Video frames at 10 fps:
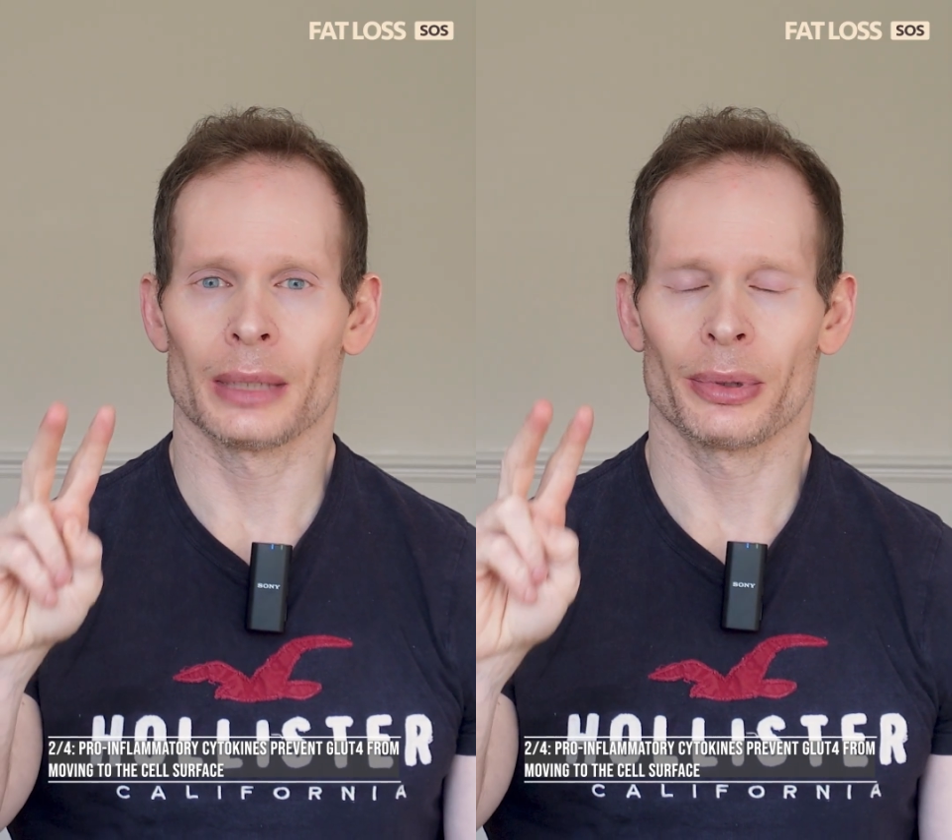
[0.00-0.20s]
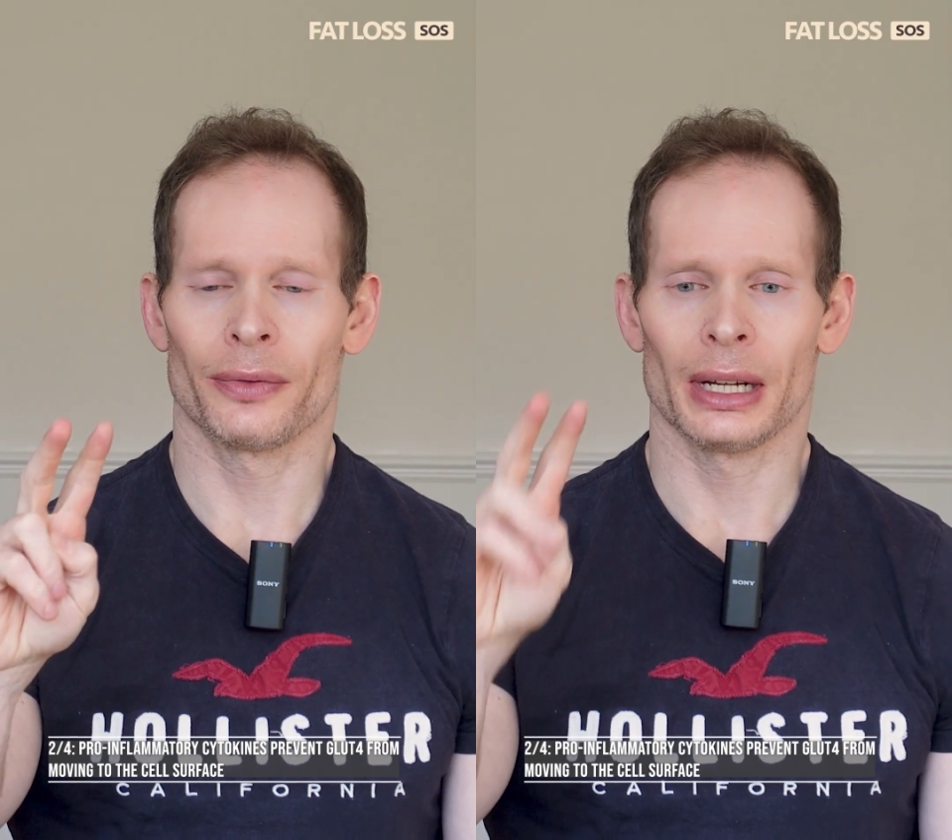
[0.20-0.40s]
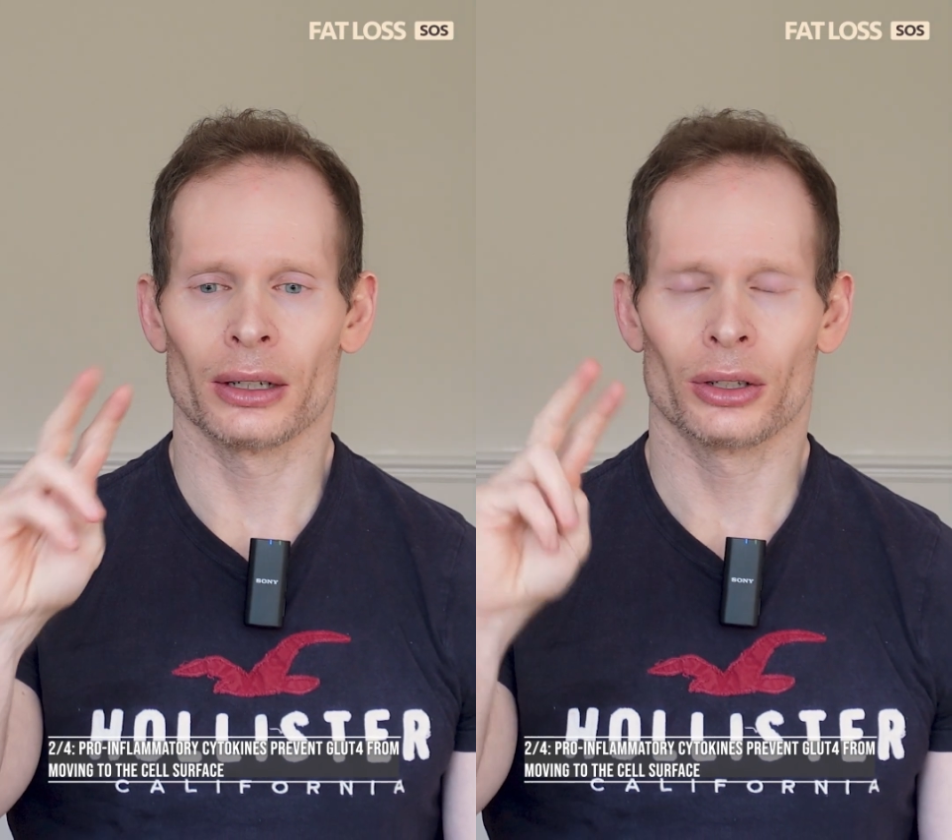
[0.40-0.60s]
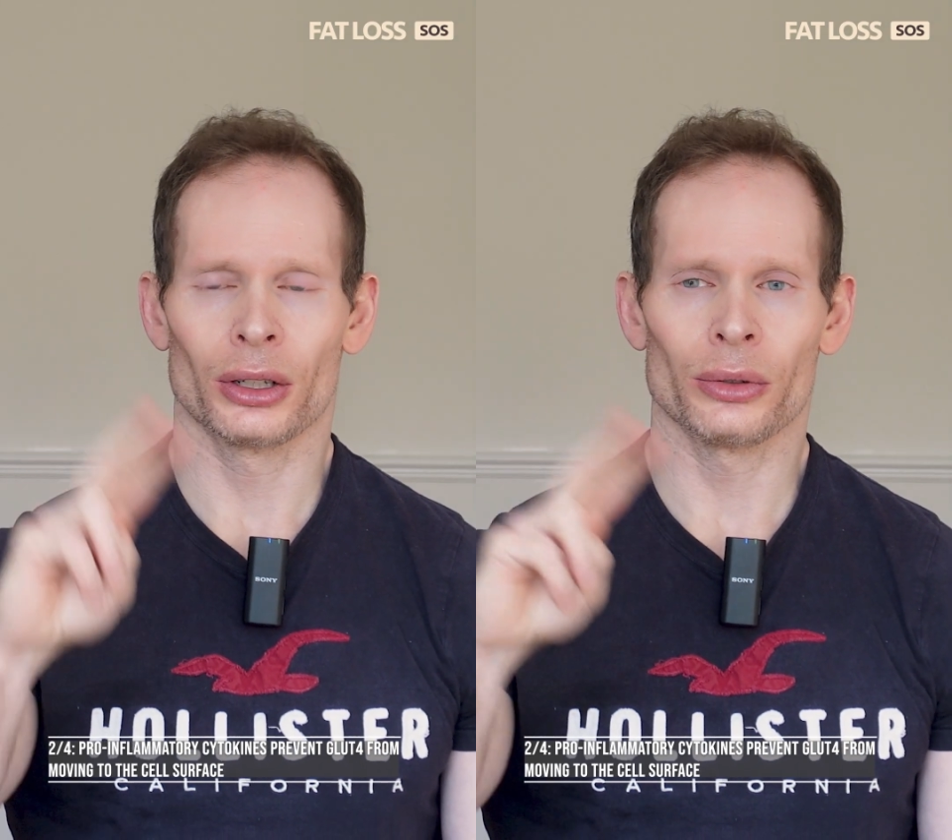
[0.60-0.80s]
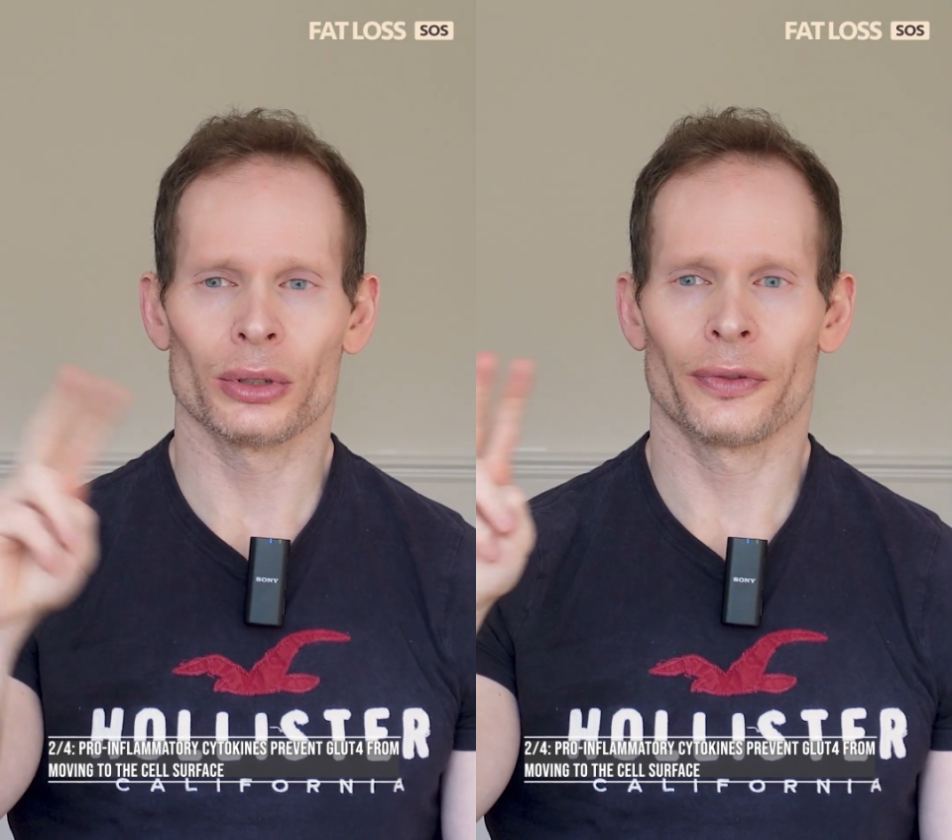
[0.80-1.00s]
prevent
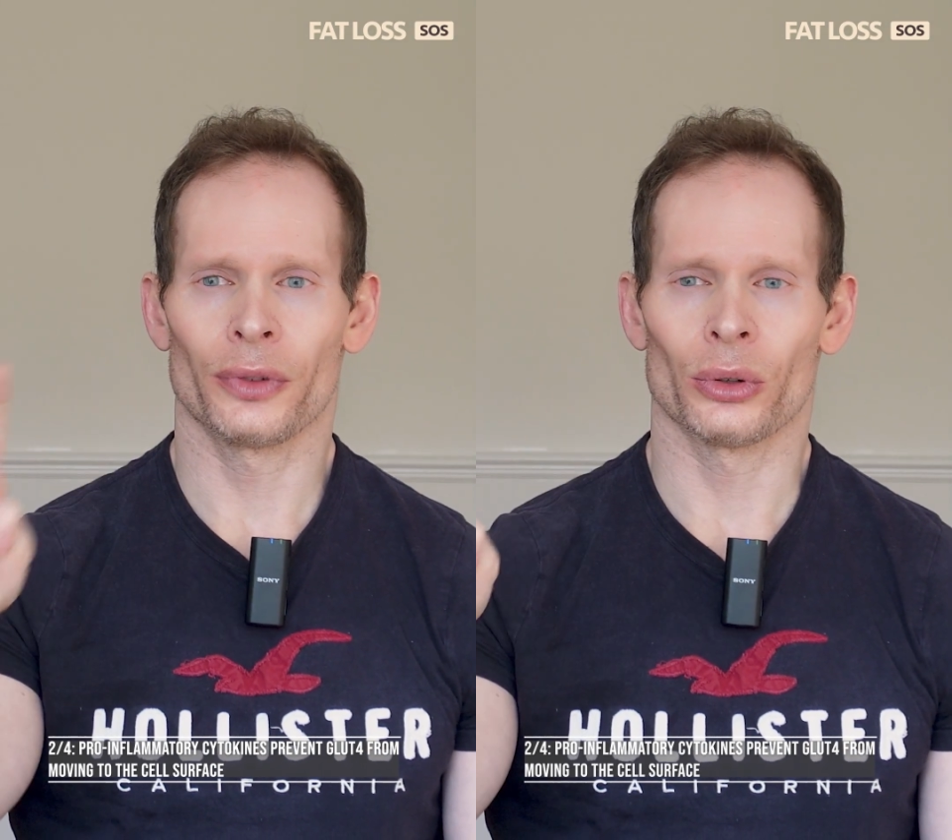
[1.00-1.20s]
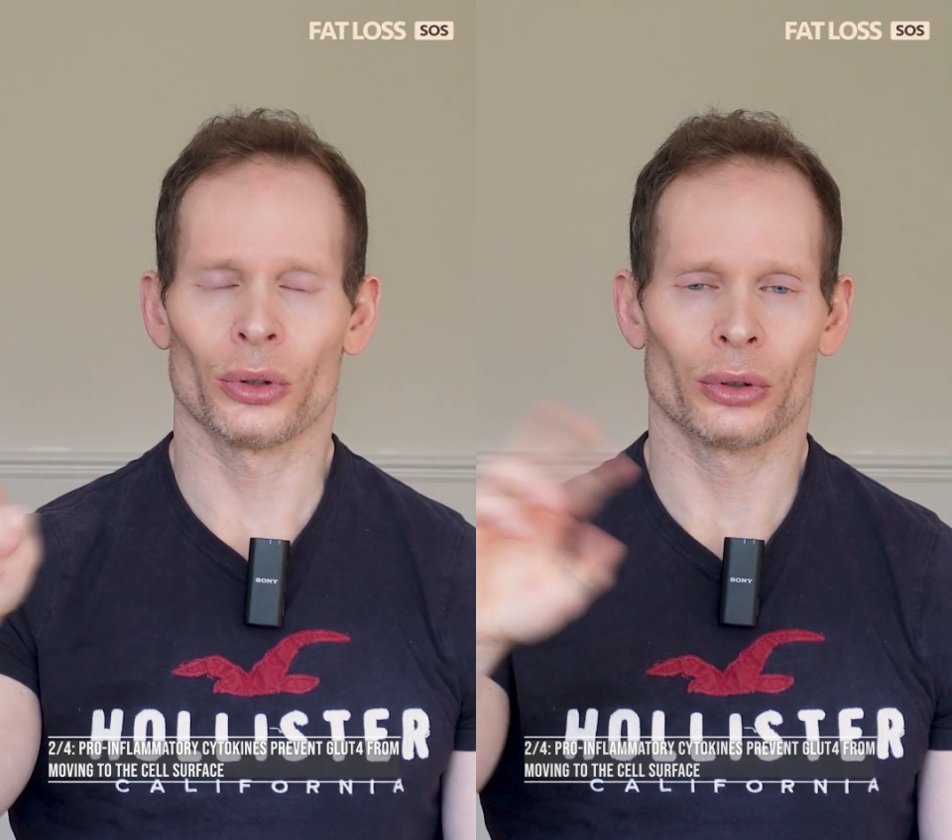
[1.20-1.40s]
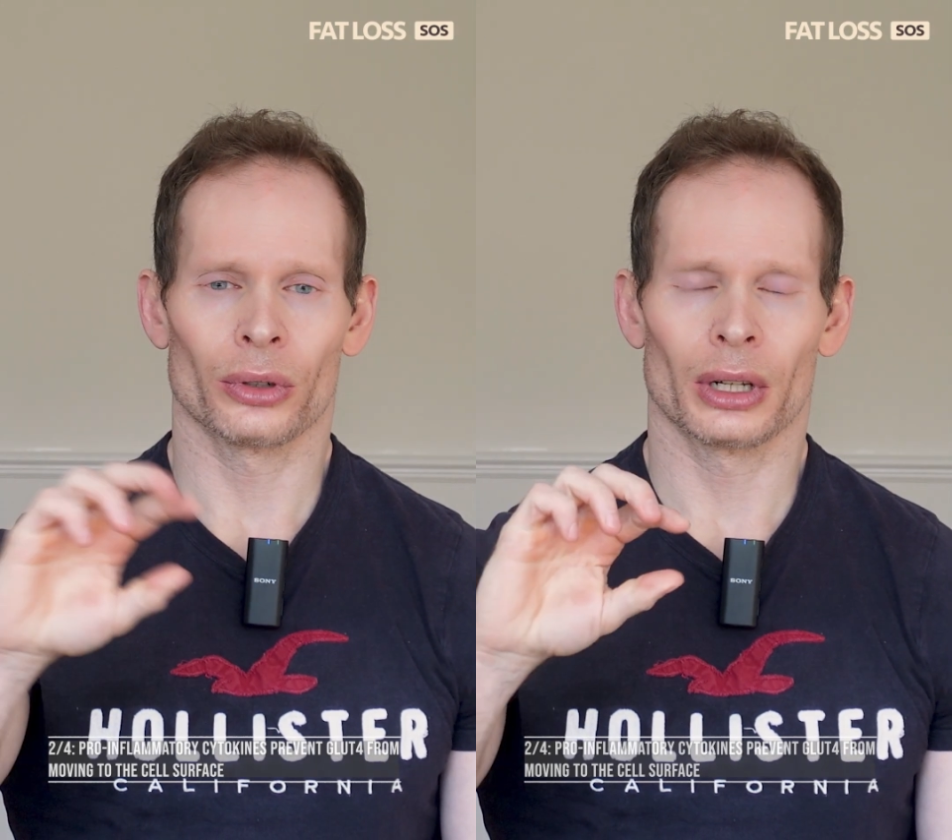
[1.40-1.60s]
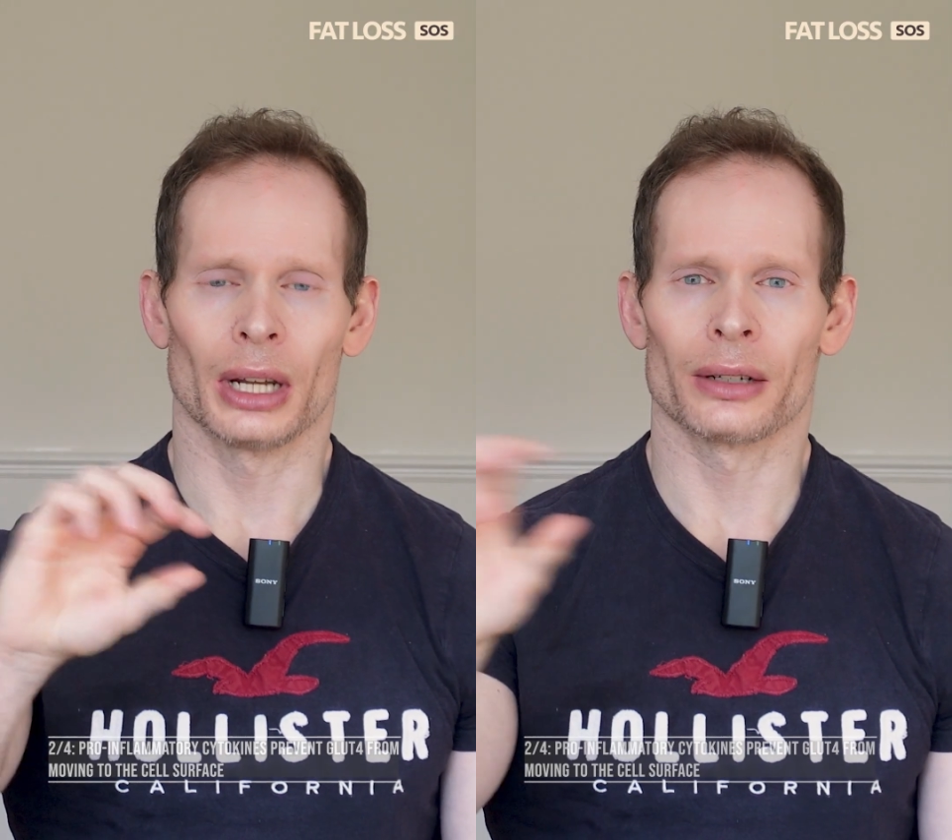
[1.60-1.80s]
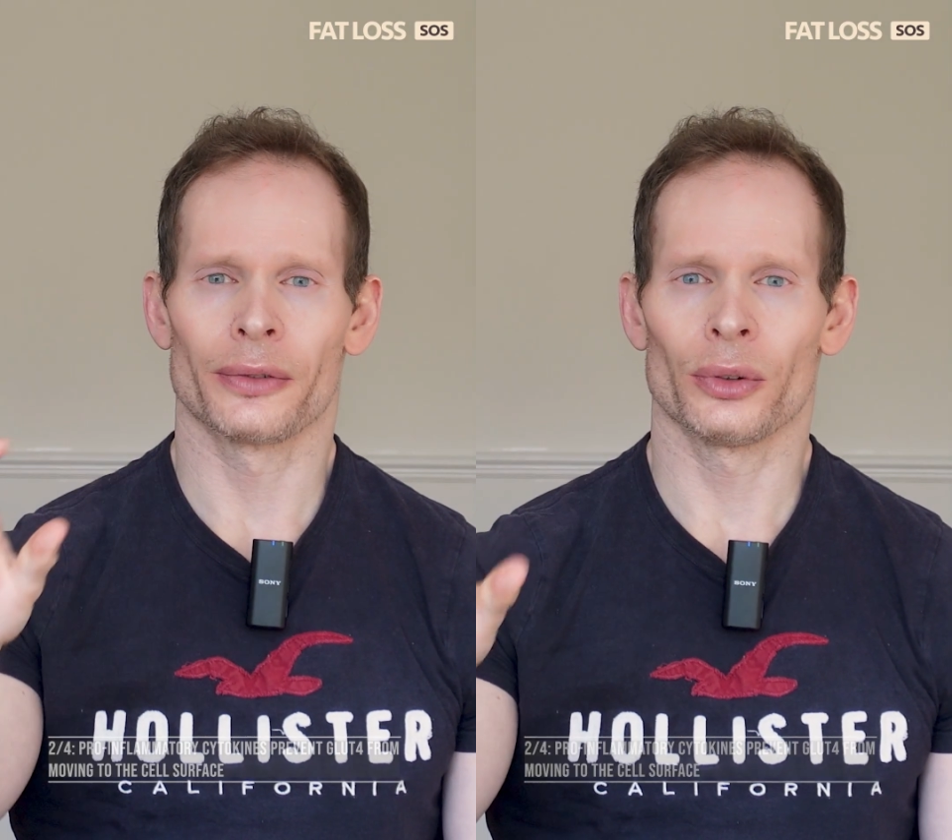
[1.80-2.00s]
GLUT4 or
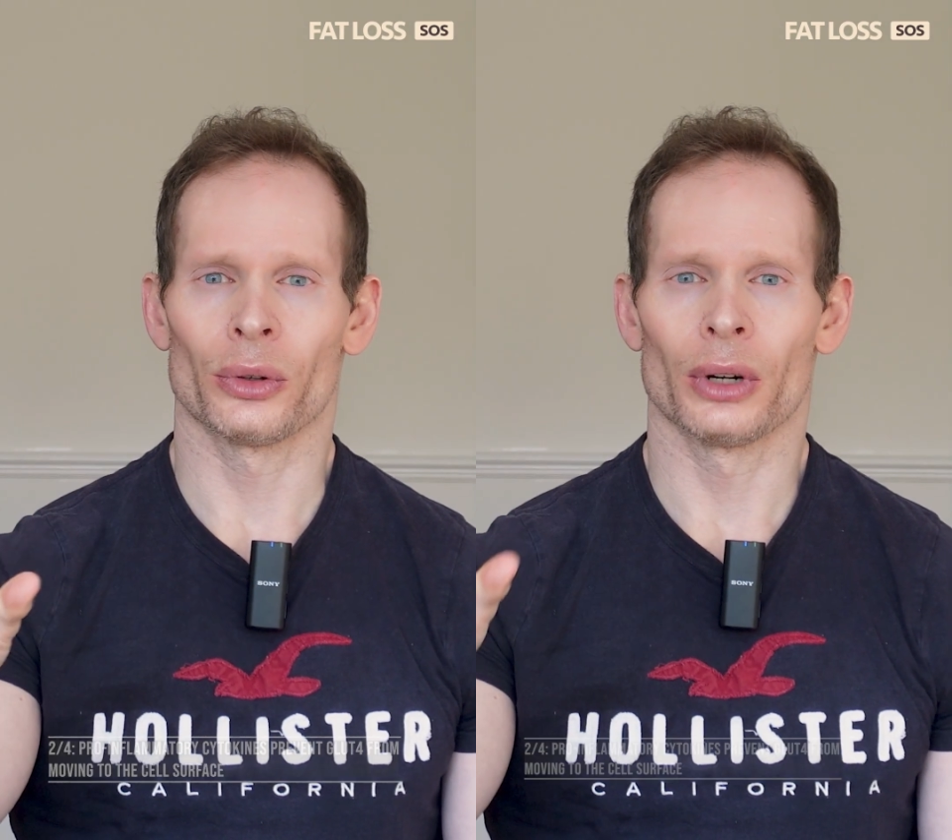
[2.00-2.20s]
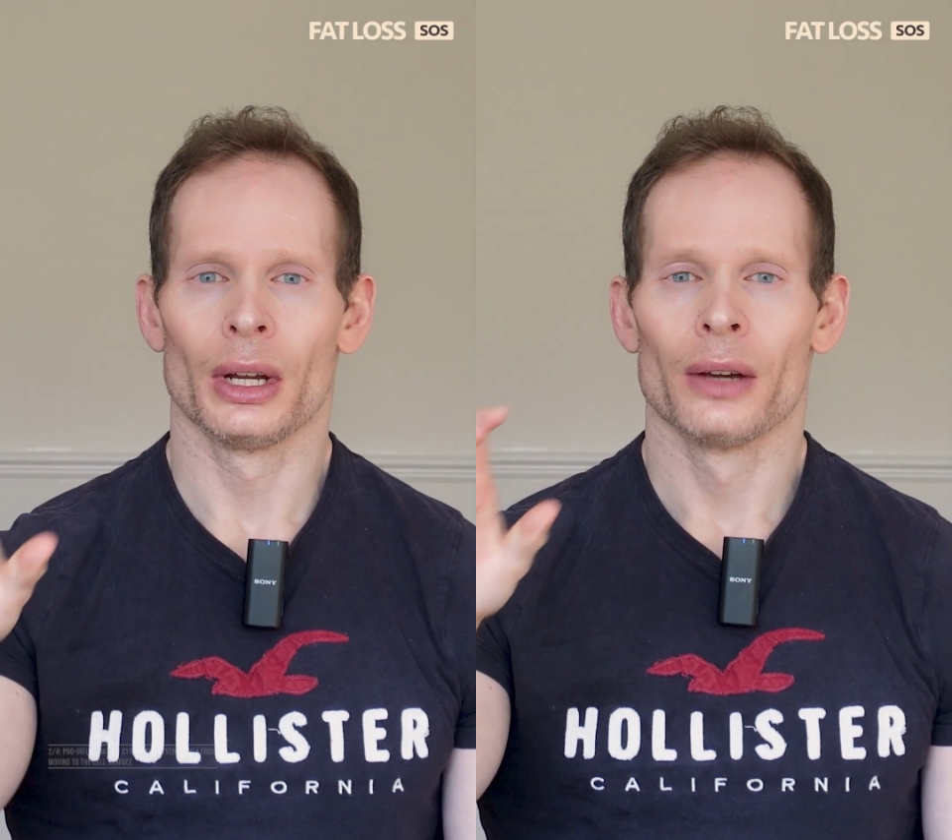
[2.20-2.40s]
GLUT4